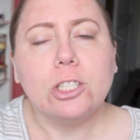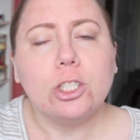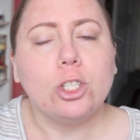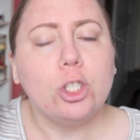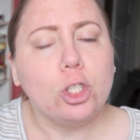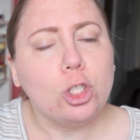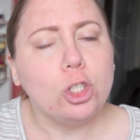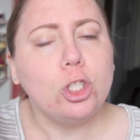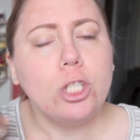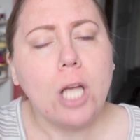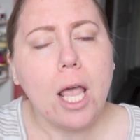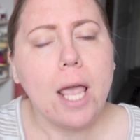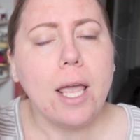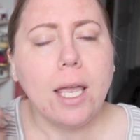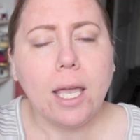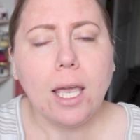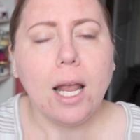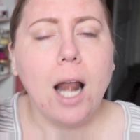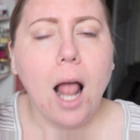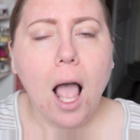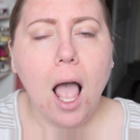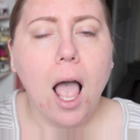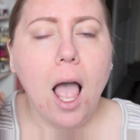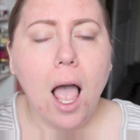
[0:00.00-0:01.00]
Shake
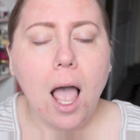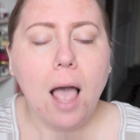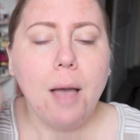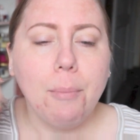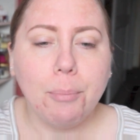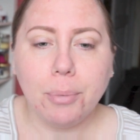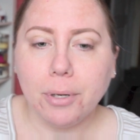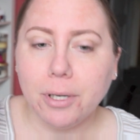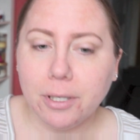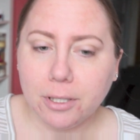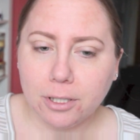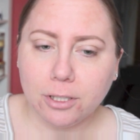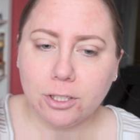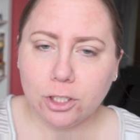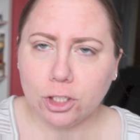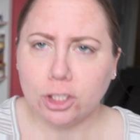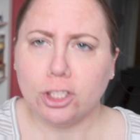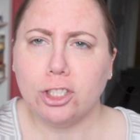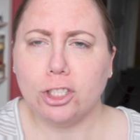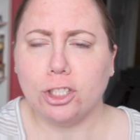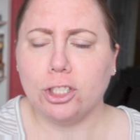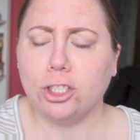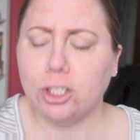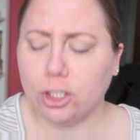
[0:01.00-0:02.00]
it up!
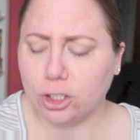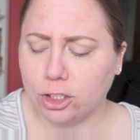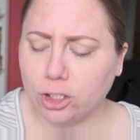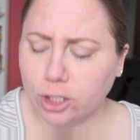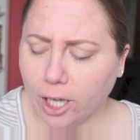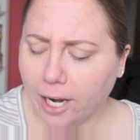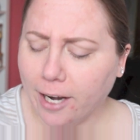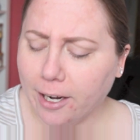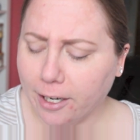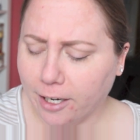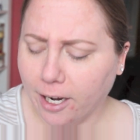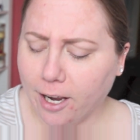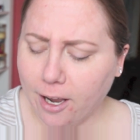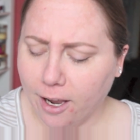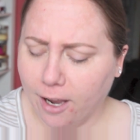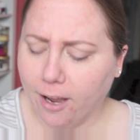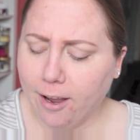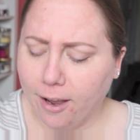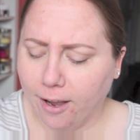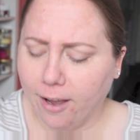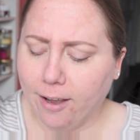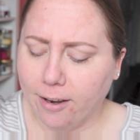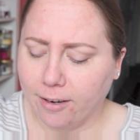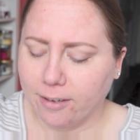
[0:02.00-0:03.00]
Shake
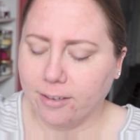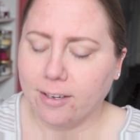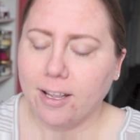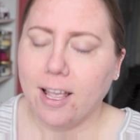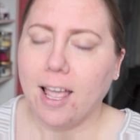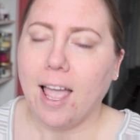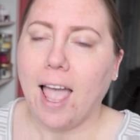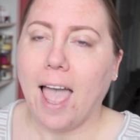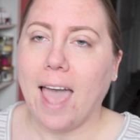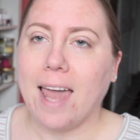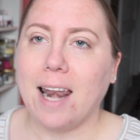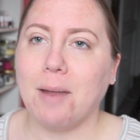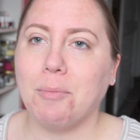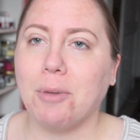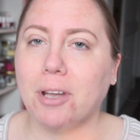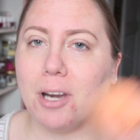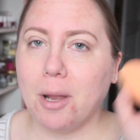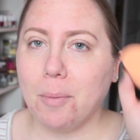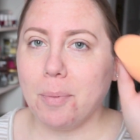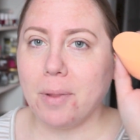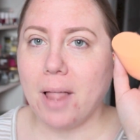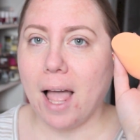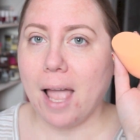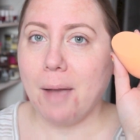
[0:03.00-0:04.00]
it! And I'm
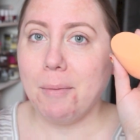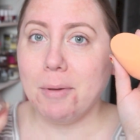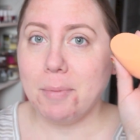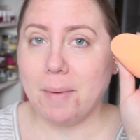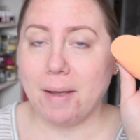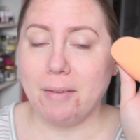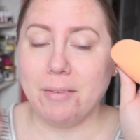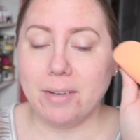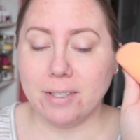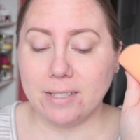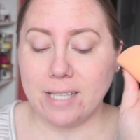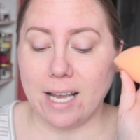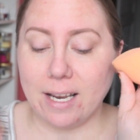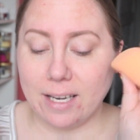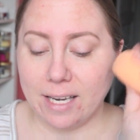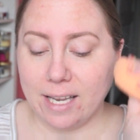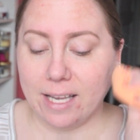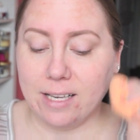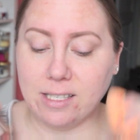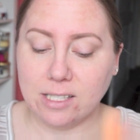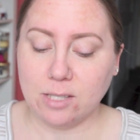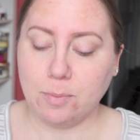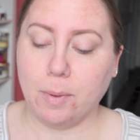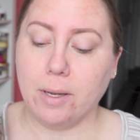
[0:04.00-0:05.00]
gonna apply it with my Real
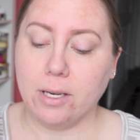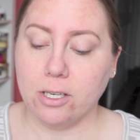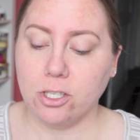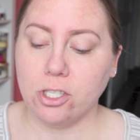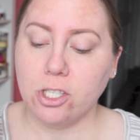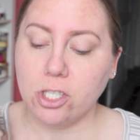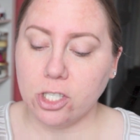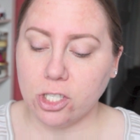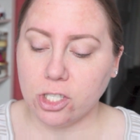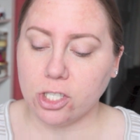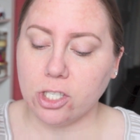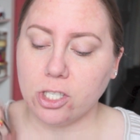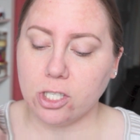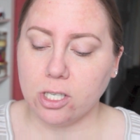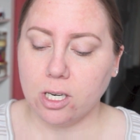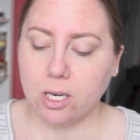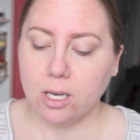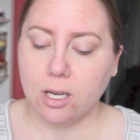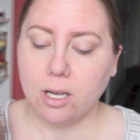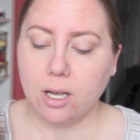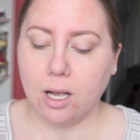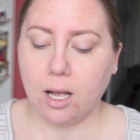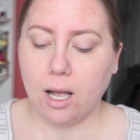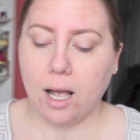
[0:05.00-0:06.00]
Techniques sponge.
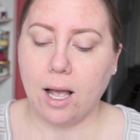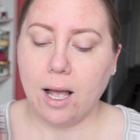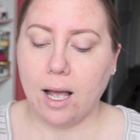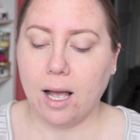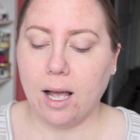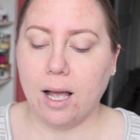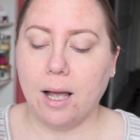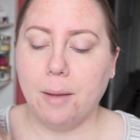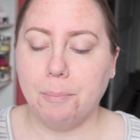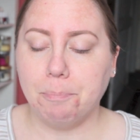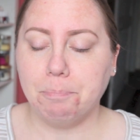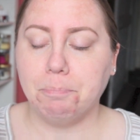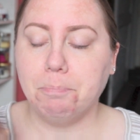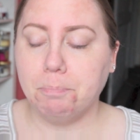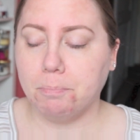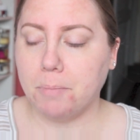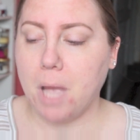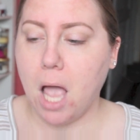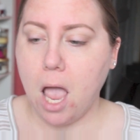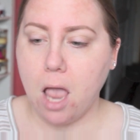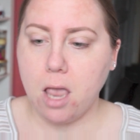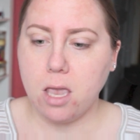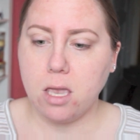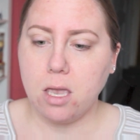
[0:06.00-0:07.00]

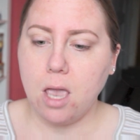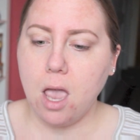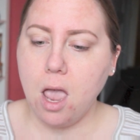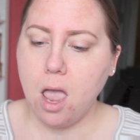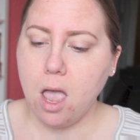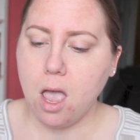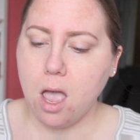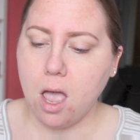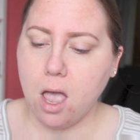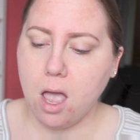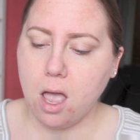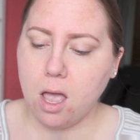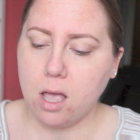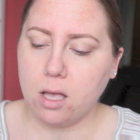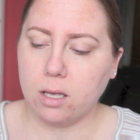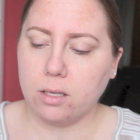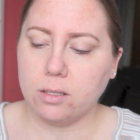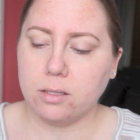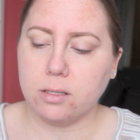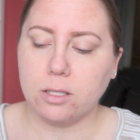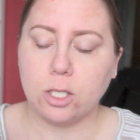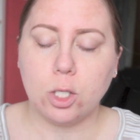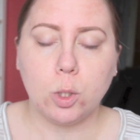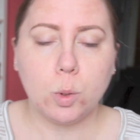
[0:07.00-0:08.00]
Um, yeah,
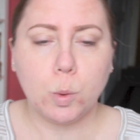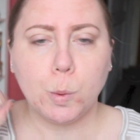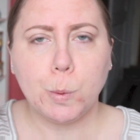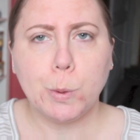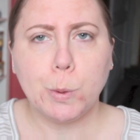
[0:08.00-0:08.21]
so,